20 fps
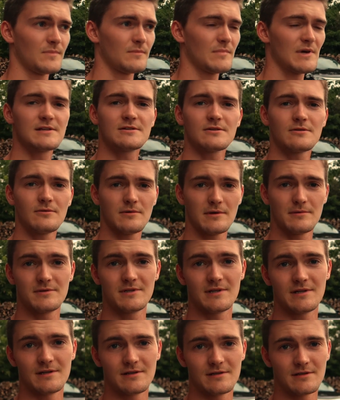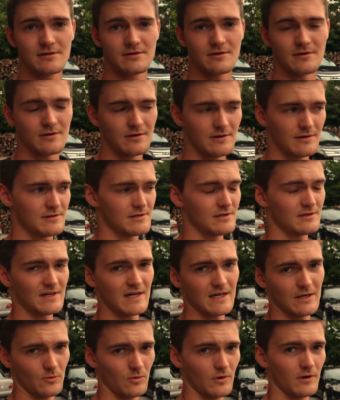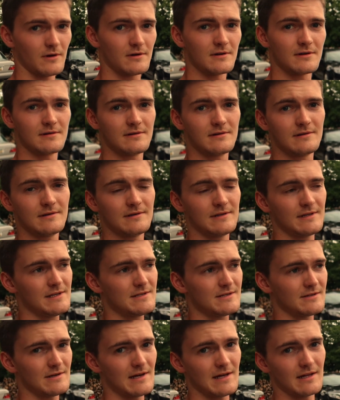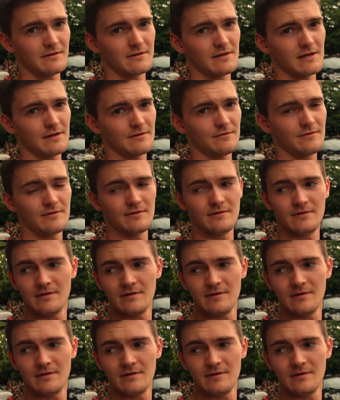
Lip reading: basically what I'm saying is this car is a lot of work. It needs a lot of love.